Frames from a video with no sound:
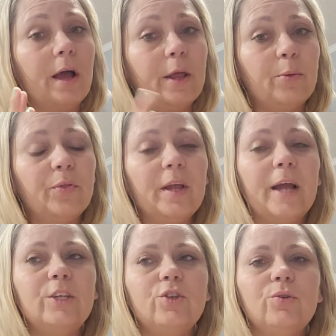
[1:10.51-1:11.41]
Another thing
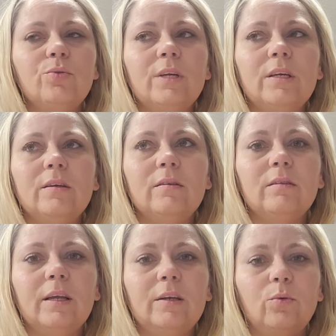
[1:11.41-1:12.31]
I do
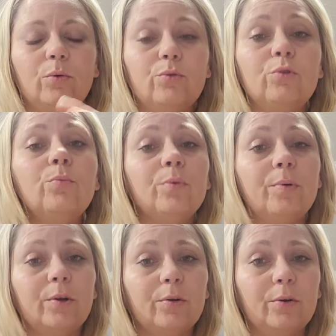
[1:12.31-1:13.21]
is, in order to
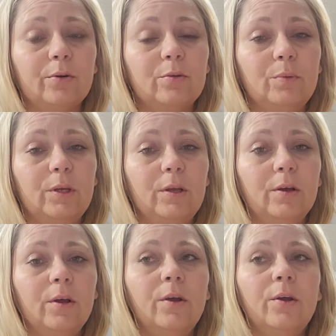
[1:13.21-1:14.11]
prepare her to
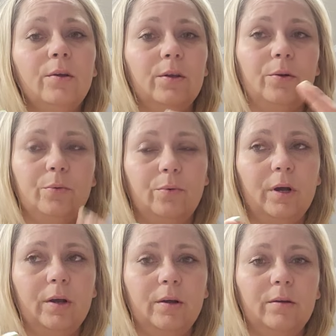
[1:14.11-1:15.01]
be,
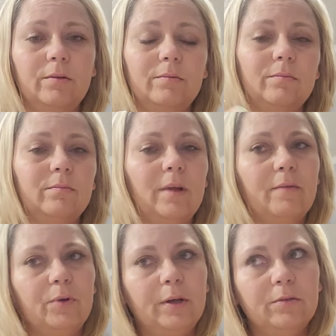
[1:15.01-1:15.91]

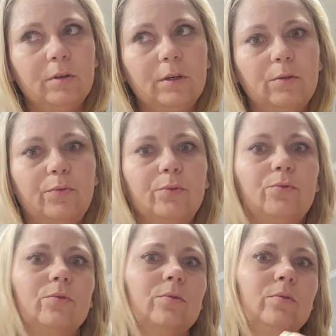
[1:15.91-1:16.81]
have her nails done in the
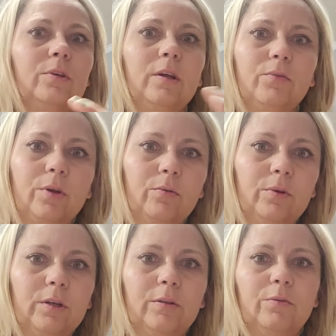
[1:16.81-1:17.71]
future and have her
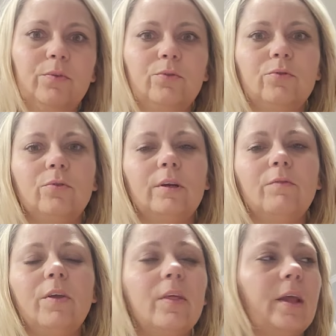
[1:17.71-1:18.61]
coat done in the future and
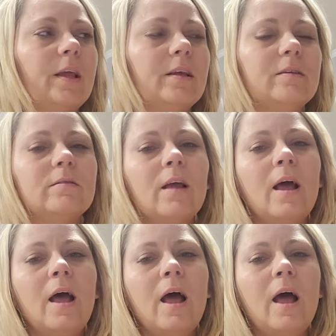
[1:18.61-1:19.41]
everything, is